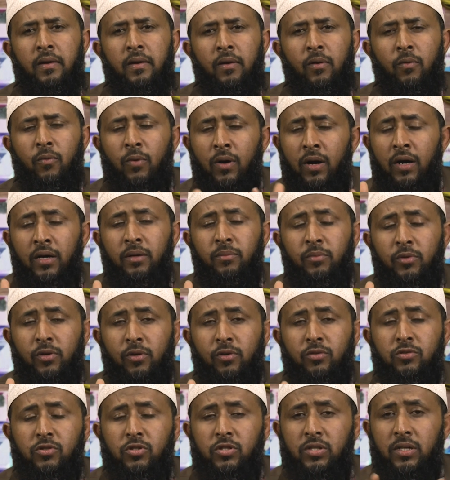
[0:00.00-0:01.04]
Why?
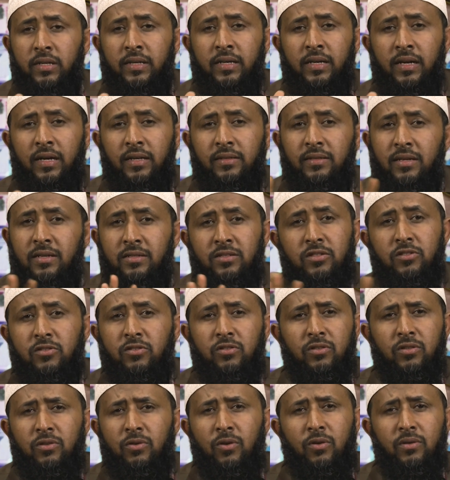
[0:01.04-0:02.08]
Because Sharia doesn't
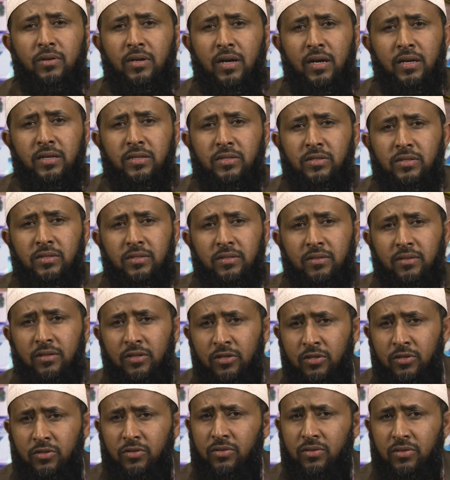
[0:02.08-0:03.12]
recognize
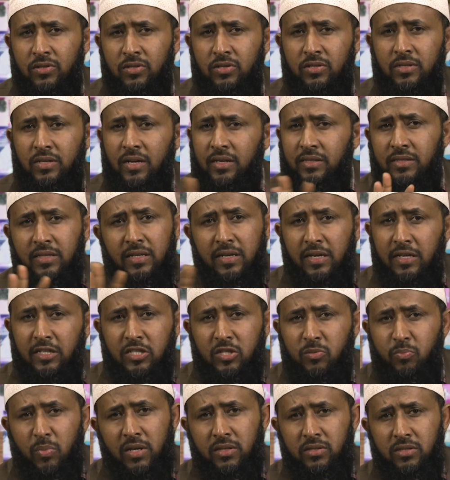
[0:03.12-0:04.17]
interest as an
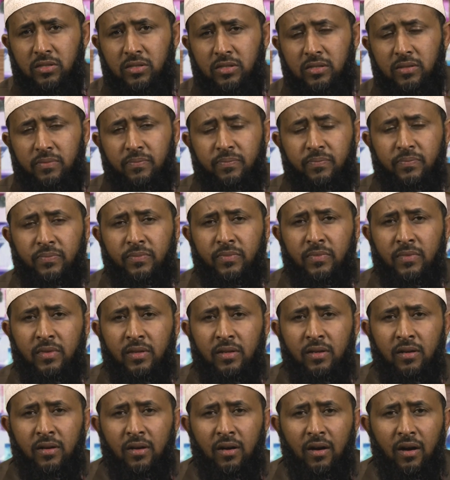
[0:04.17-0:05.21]
expense,
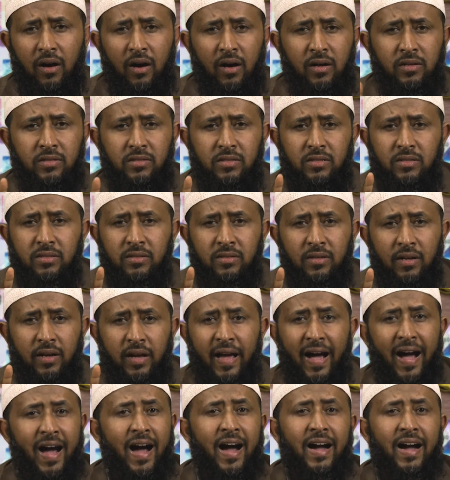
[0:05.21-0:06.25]
as a
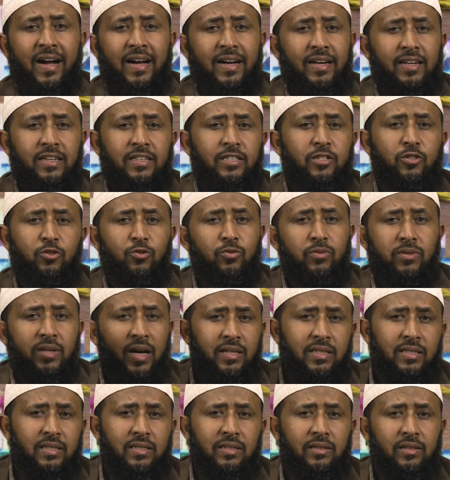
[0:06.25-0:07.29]
haq to
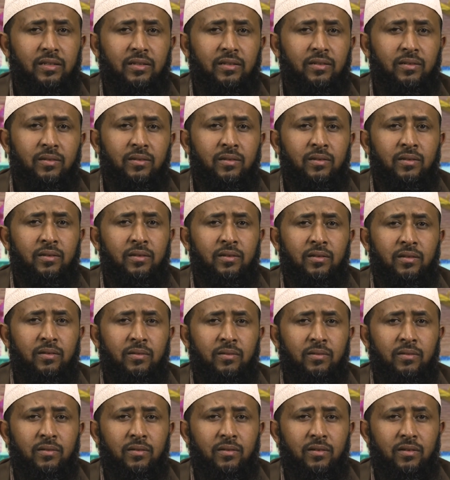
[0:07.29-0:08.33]
that
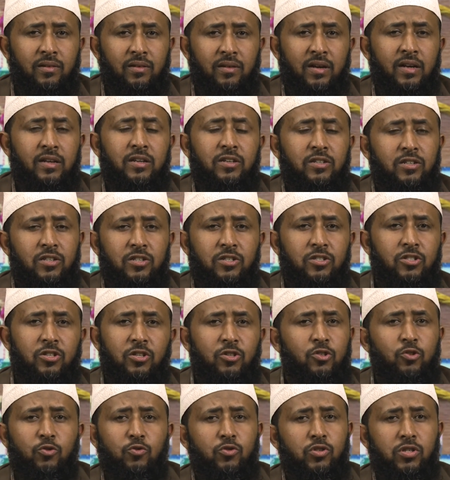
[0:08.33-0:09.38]
credit
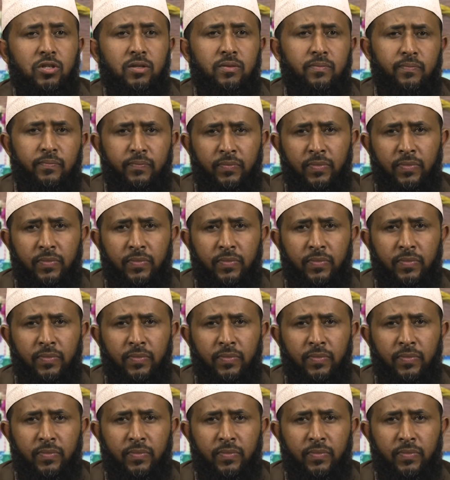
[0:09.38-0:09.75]
institution.